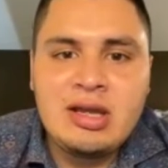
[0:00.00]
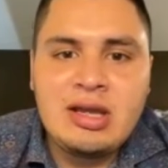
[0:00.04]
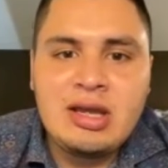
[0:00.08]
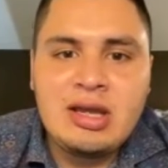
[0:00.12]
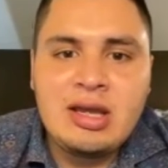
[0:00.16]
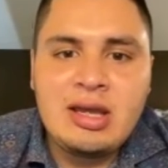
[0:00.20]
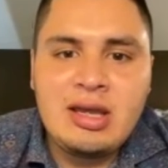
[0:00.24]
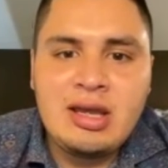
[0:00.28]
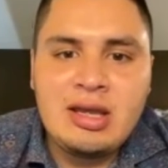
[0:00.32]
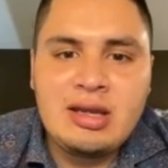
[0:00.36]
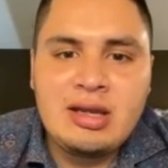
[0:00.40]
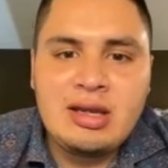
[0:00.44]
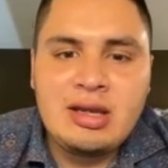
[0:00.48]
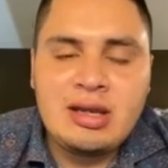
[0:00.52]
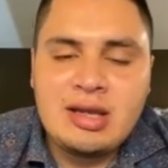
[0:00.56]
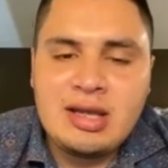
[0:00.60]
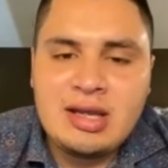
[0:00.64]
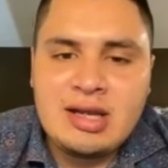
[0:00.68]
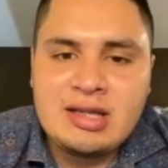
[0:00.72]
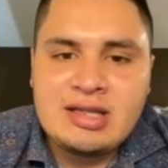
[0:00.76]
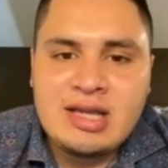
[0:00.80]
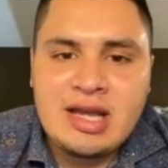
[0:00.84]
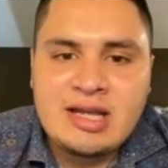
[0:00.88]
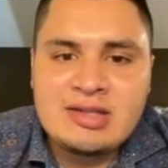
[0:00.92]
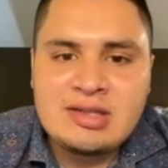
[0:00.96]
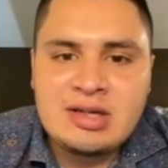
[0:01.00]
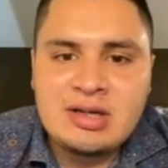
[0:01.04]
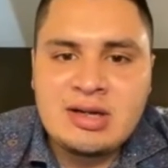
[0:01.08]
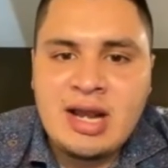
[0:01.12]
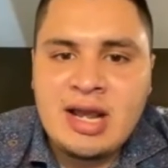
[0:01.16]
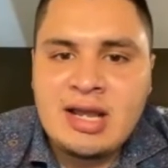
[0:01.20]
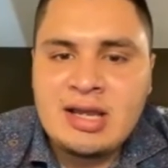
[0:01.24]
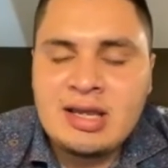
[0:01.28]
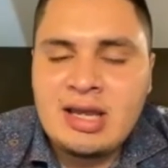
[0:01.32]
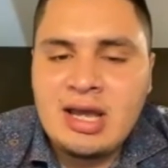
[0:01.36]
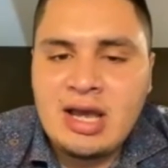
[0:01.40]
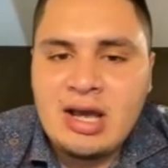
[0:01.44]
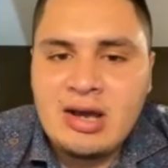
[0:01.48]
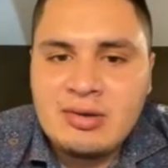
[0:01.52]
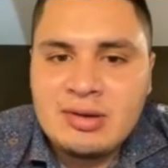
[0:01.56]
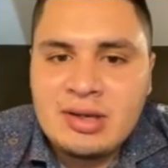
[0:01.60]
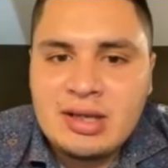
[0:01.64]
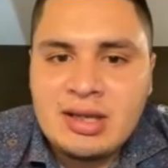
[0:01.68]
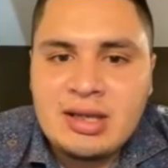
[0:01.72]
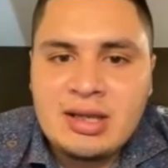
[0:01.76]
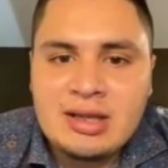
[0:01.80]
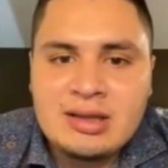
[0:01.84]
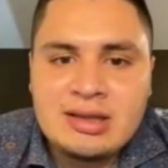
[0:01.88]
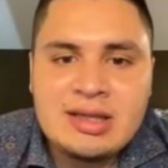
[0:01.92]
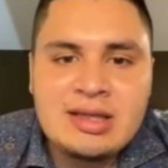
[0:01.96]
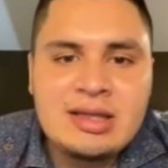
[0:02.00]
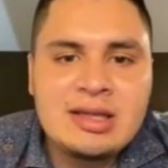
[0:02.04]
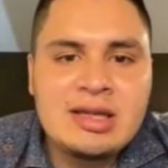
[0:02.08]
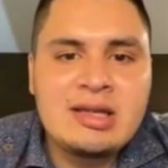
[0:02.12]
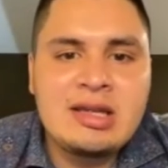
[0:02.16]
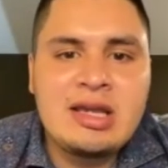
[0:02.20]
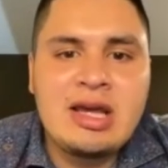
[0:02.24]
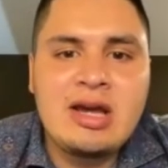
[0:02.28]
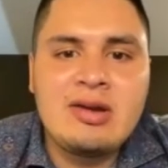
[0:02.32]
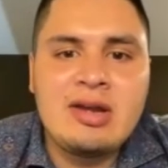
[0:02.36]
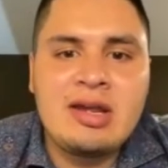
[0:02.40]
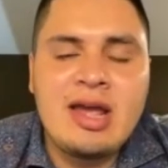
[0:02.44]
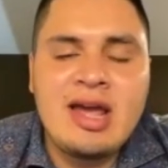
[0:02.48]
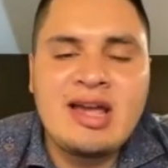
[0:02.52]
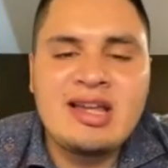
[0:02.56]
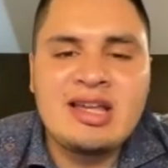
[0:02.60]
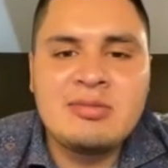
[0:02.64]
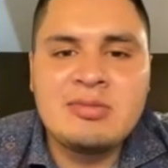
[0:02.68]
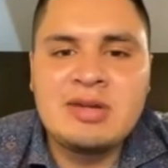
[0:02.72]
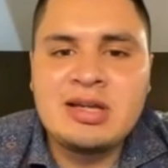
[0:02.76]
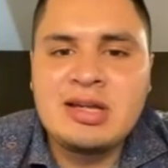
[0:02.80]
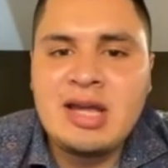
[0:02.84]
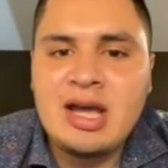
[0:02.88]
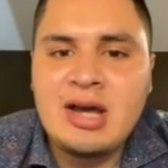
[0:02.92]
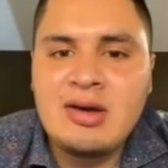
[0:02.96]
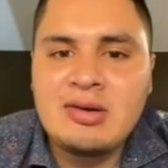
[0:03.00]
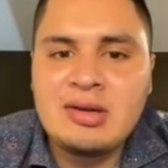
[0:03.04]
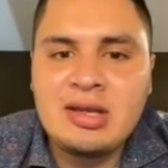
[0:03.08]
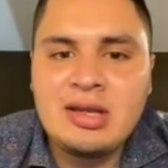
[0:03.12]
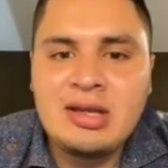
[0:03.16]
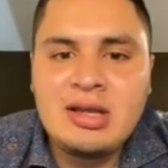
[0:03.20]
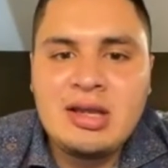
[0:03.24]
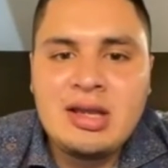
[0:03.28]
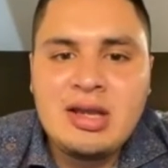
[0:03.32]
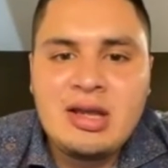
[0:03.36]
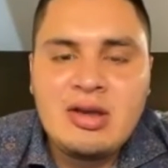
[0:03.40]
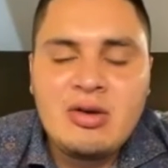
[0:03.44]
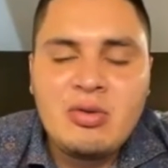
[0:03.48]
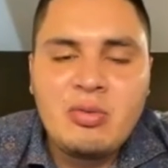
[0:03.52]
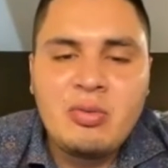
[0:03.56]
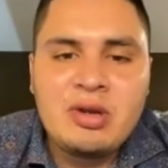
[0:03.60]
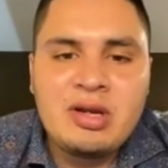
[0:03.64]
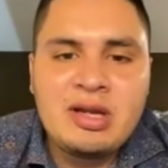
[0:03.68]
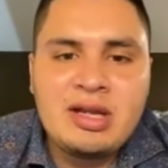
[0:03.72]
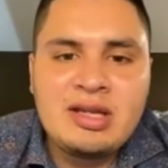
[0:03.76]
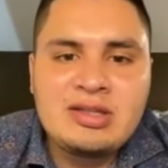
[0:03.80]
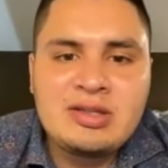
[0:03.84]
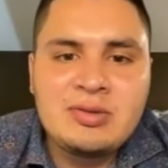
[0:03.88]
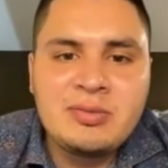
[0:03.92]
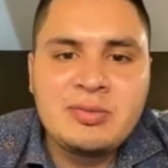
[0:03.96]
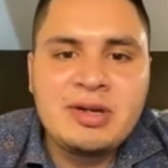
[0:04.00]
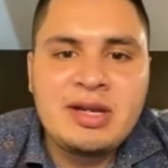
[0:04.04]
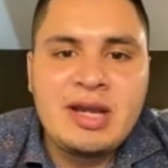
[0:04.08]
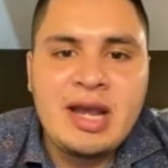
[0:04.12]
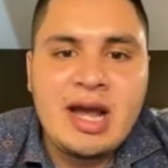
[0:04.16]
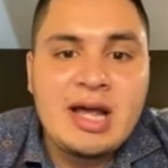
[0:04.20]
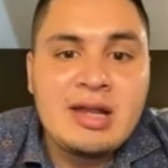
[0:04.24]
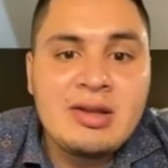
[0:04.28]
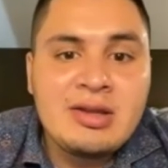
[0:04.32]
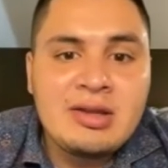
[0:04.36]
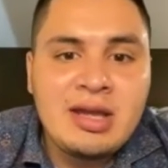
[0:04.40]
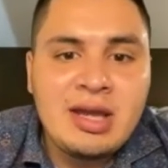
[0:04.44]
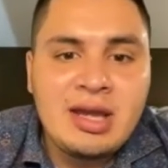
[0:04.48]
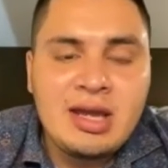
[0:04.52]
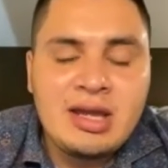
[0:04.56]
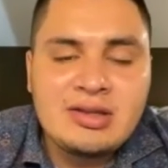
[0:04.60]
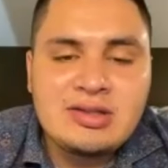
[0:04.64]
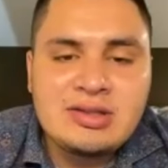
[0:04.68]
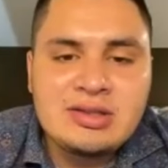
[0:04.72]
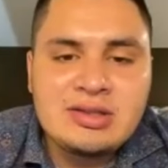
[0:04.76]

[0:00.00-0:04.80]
in Kittitas and Grant County, Lincoln County, Yakima County. We need to reallocate